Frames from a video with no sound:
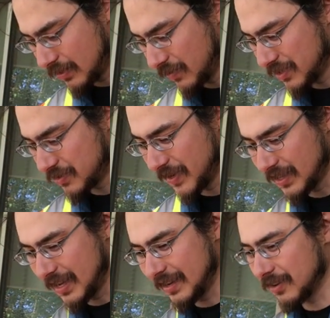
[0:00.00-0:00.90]
The ones we
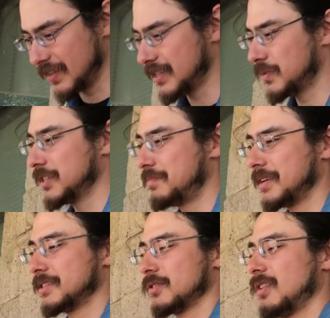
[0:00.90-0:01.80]
like are these ones
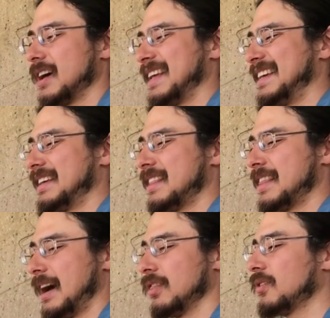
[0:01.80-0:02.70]
because they're
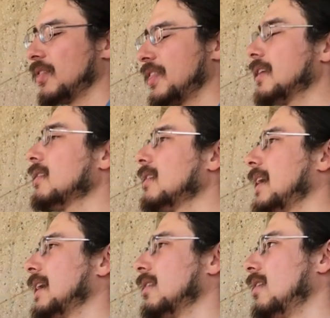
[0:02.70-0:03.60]
a little thinner
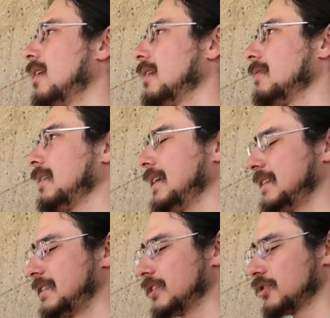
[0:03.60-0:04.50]
and a lot
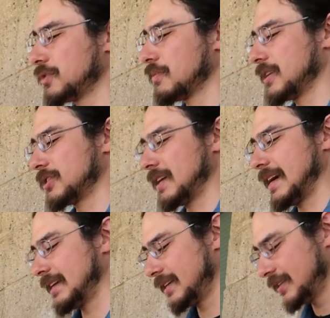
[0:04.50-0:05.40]
easier to press your
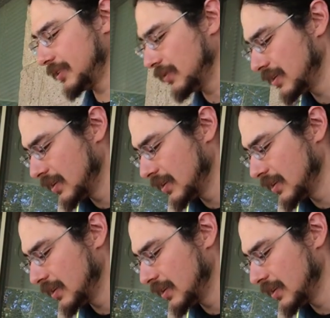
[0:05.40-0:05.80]
hand into.